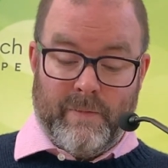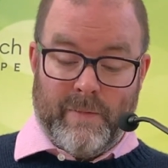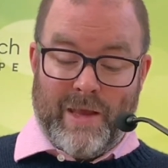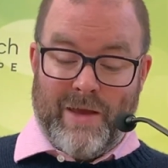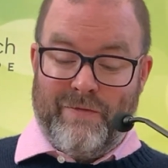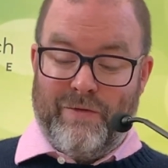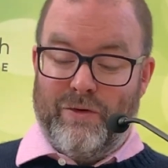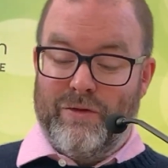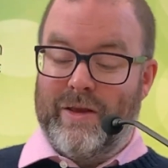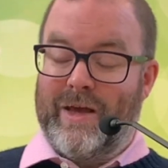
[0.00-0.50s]

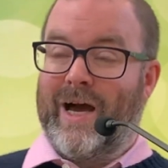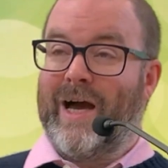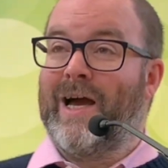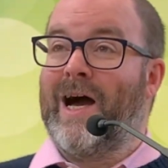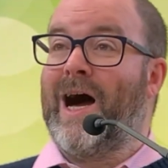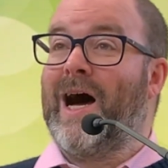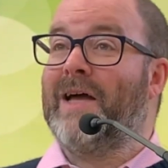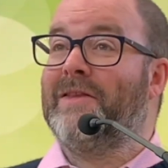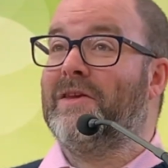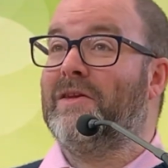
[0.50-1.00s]
If only I
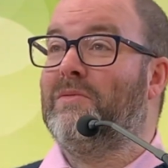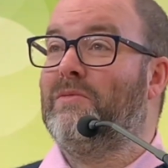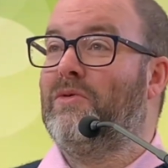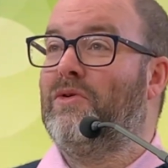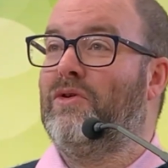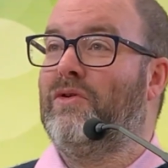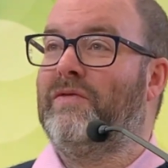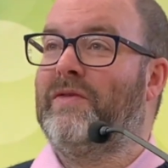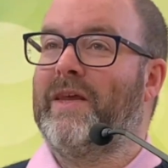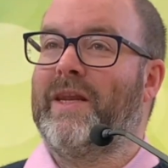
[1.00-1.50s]
hadn't
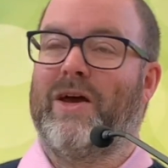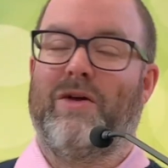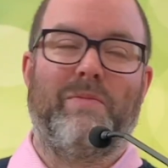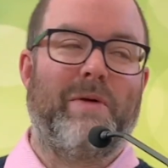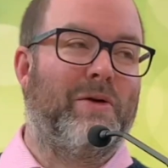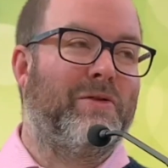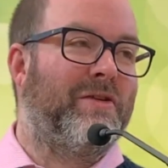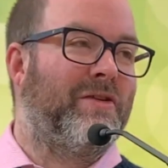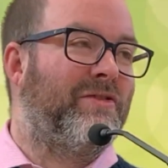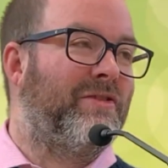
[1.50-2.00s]
moved, then I'd
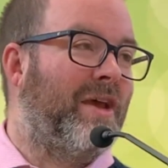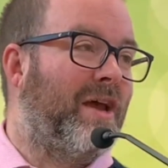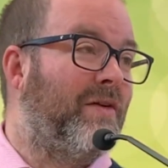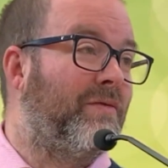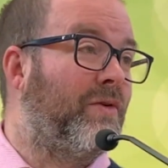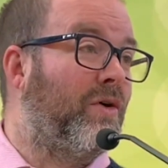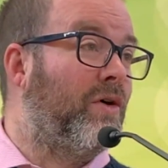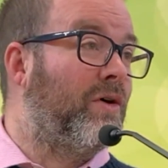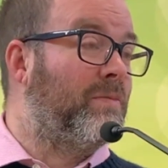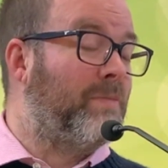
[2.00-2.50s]
be able to
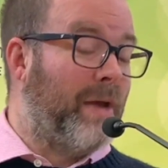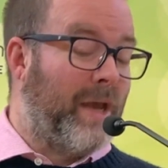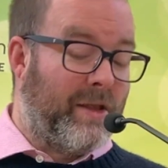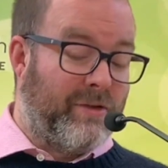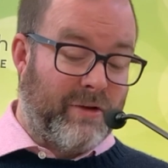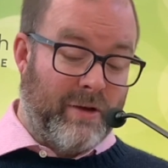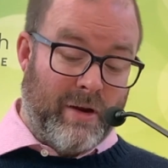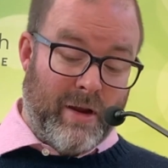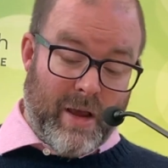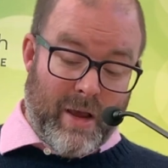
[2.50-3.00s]
serve God
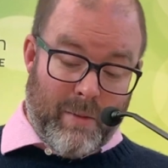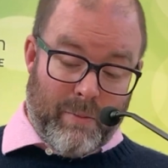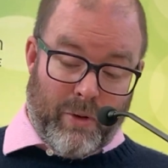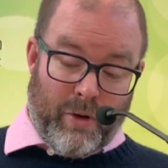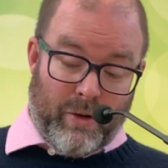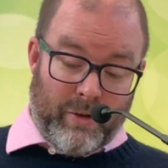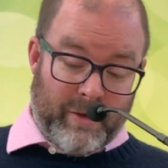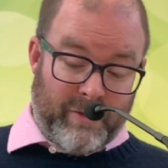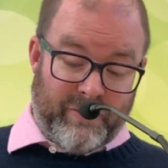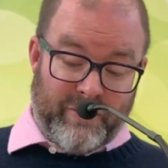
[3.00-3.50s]
better.
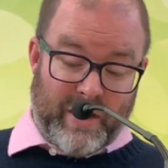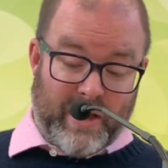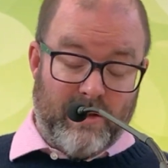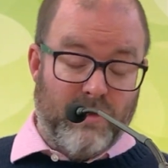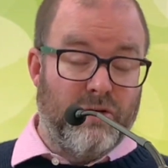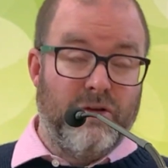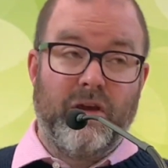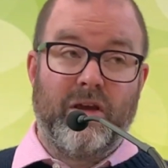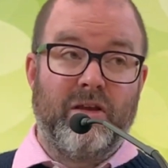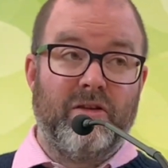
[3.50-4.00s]
Paul is saying,
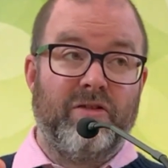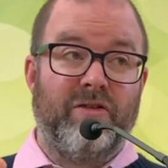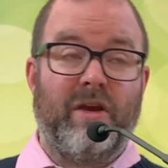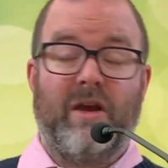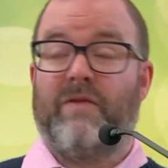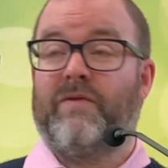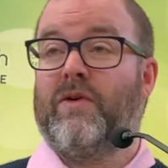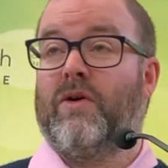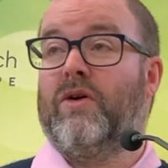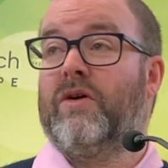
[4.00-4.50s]
no, you can
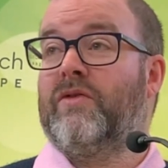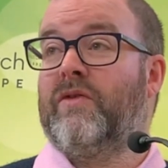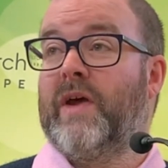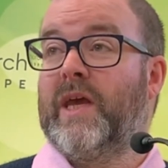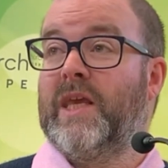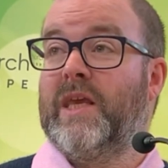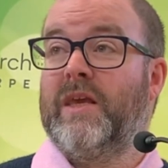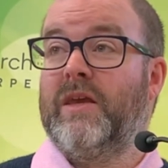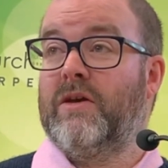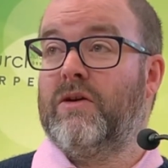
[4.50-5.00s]
serve God
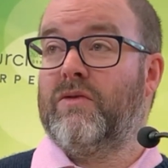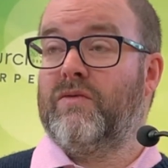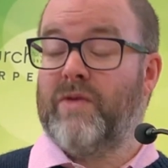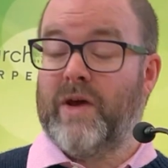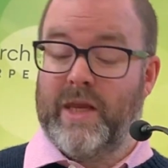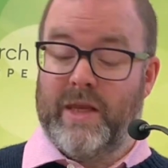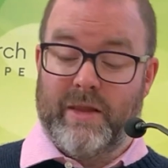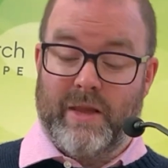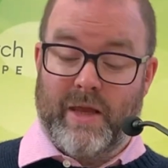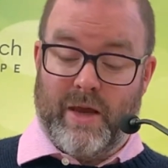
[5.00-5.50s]
right here,
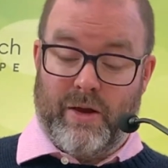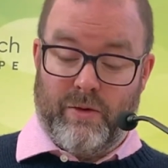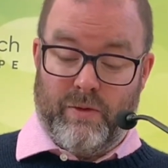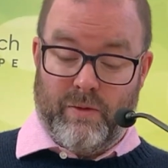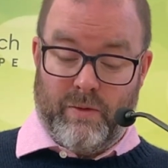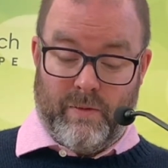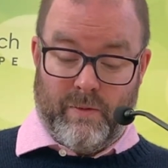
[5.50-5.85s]
right now.